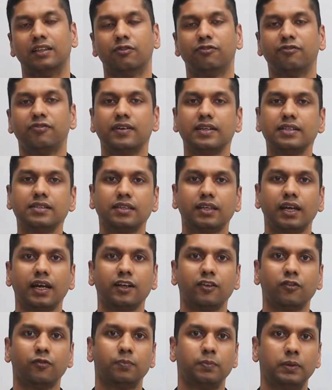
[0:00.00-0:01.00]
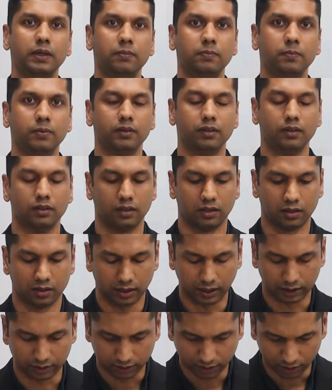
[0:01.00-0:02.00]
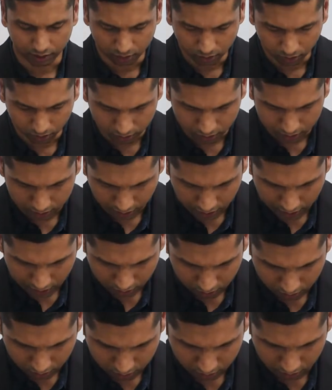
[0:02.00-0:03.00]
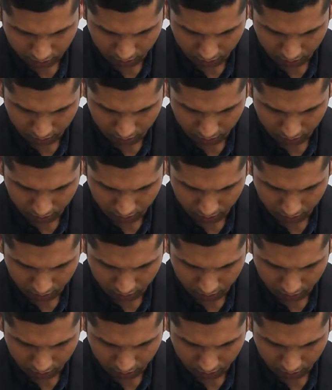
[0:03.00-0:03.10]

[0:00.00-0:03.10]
The first kind of people, like they look down,